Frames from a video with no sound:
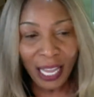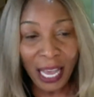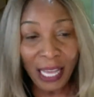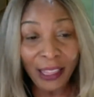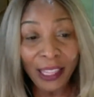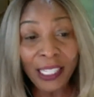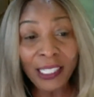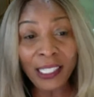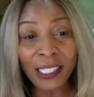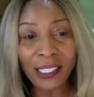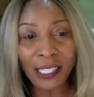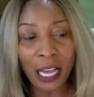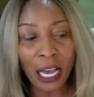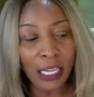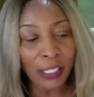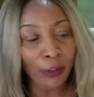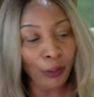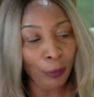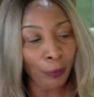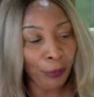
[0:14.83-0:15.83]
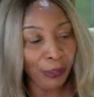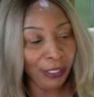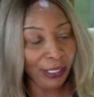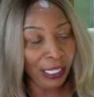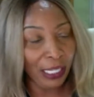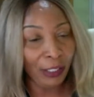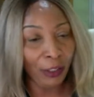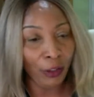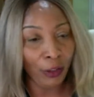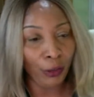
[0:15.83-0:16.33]
And this is
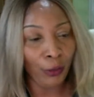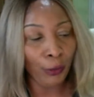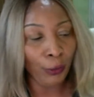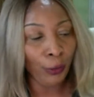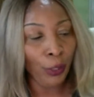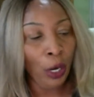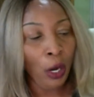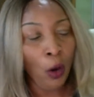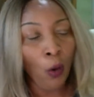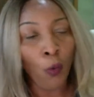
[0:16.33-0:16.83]
100% true.